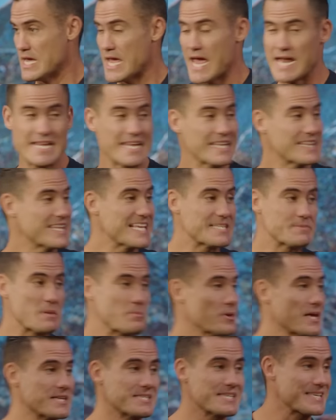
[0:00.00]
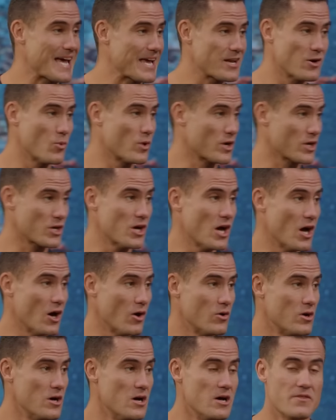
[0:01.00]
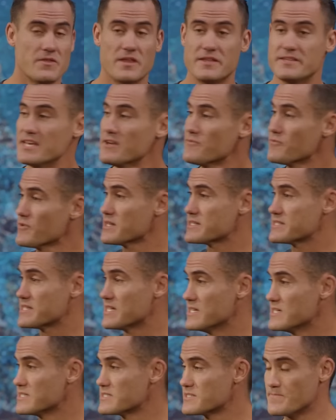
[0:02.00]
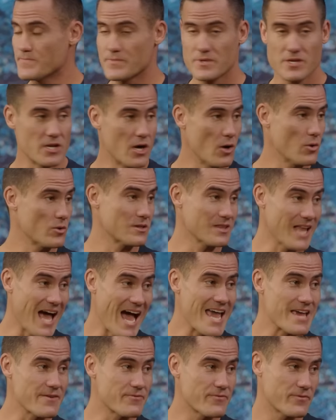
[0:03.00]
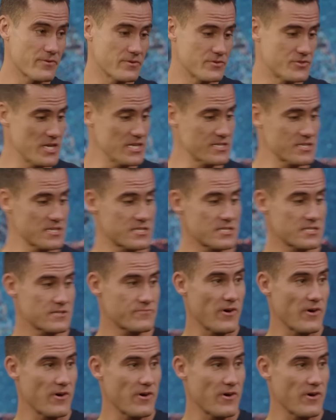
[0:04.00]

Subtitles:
And he leads me places I don't want to go. The difference is, you know, life, Jesus is